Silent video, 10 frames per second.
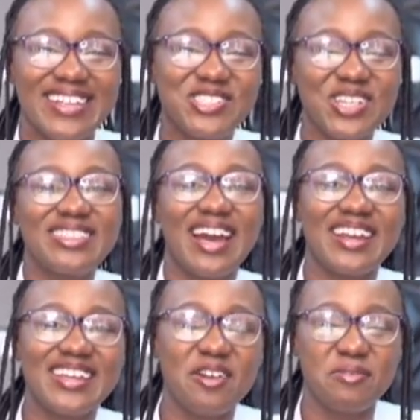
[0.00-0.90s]

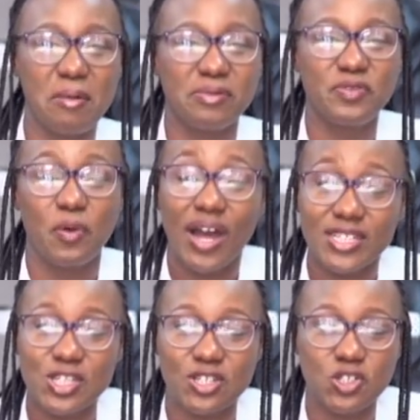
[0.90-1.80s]
Jilitiana here. Remember, if you
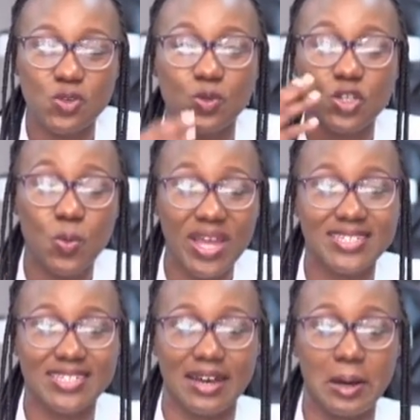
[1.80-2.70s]
want to
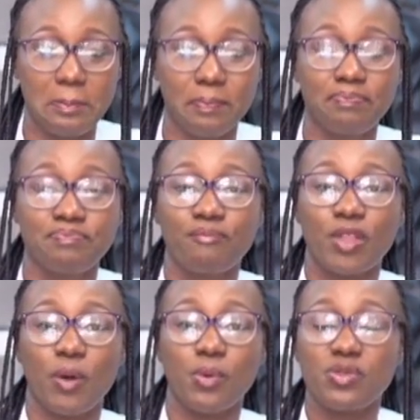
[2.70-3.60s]
tweet
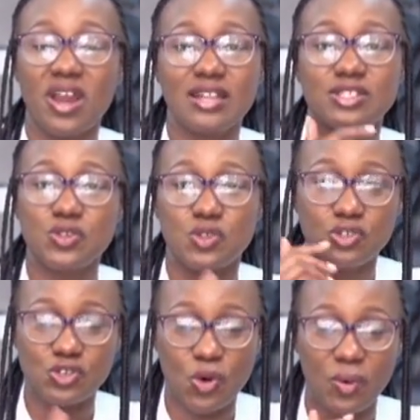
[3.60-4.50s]
with regards to the
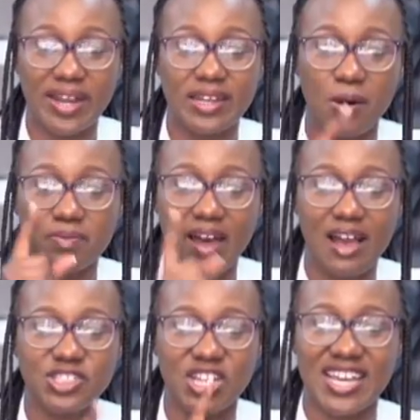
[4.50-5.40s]
show right now, the
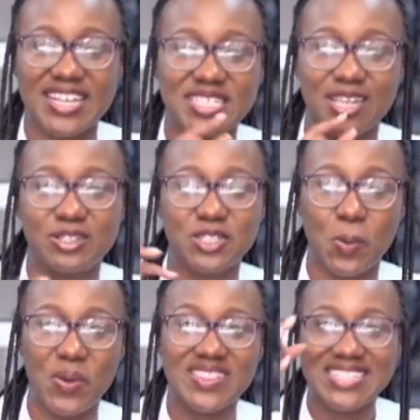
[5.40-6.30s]
hashtag is Saloon
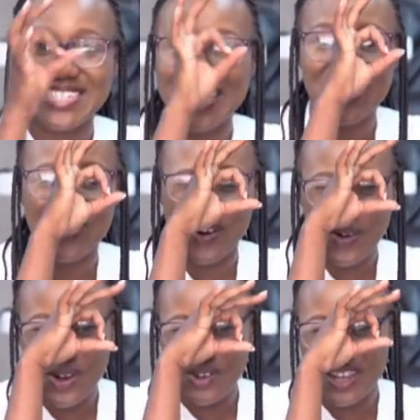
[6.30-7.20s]
Talk with the singer,
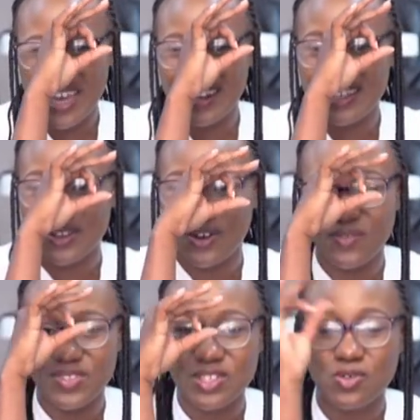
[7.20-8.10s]
or regardless
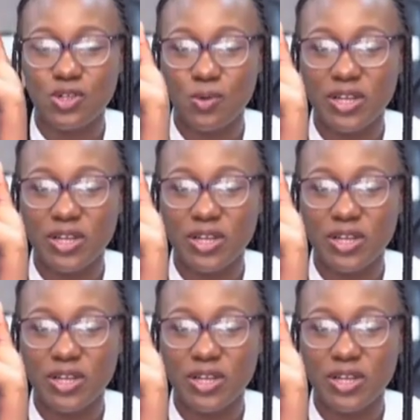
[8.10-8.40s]
of the school you